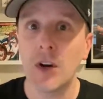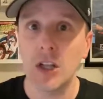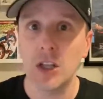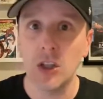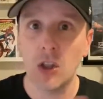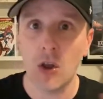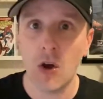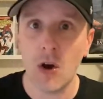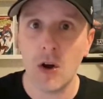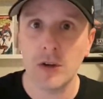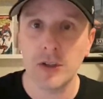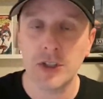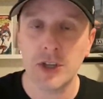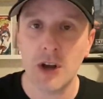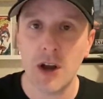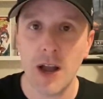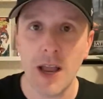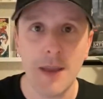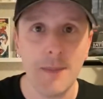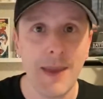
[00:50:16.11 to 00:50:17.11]
a long
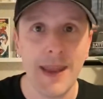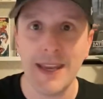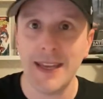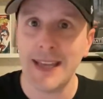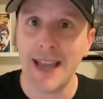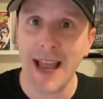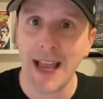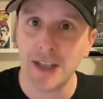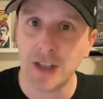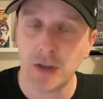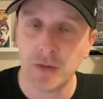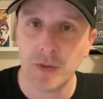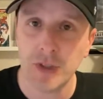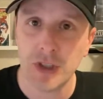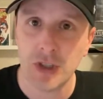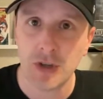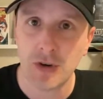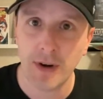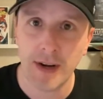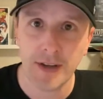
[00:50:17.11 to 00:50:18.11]
time and it hasn't
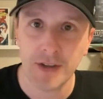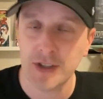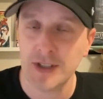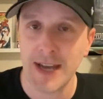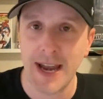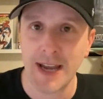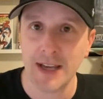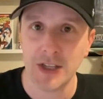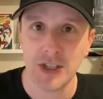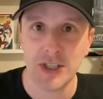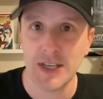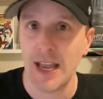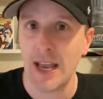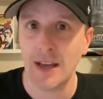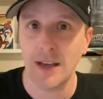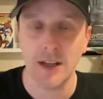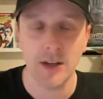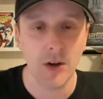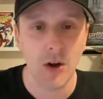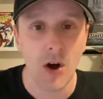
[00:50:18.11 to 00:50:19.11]
reached grail status
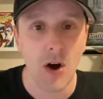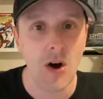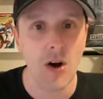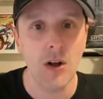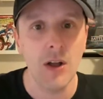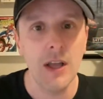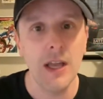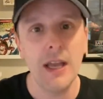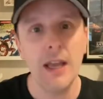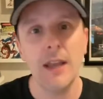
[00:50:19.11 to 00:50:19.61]
yet at all.